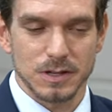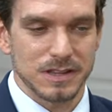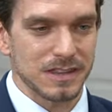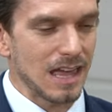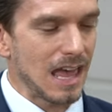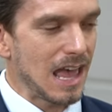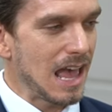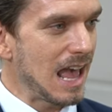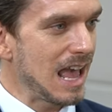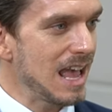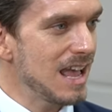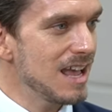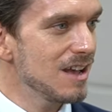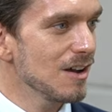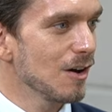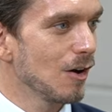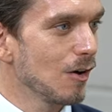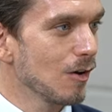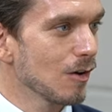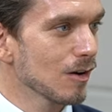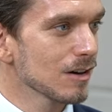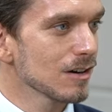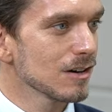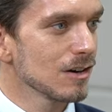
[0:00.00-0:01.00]
with
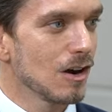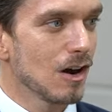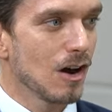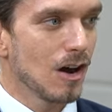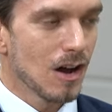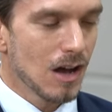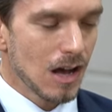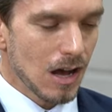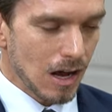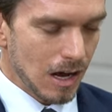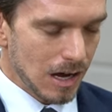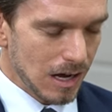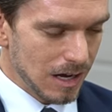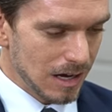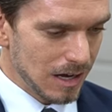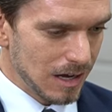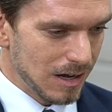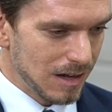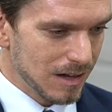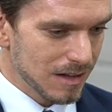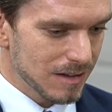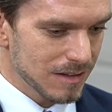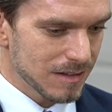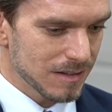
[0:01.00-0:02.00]
AR
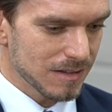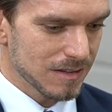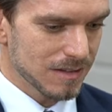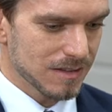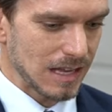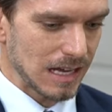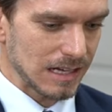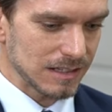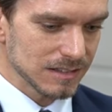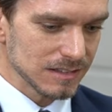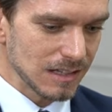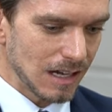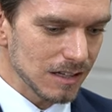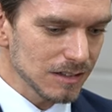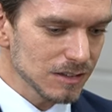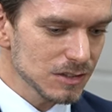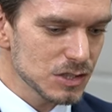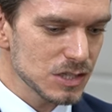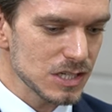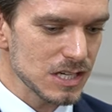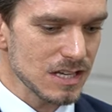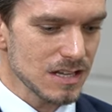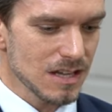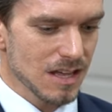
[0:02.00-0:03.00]

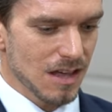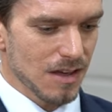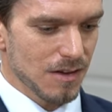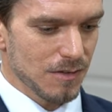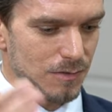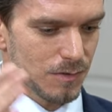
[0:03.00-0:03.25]
technology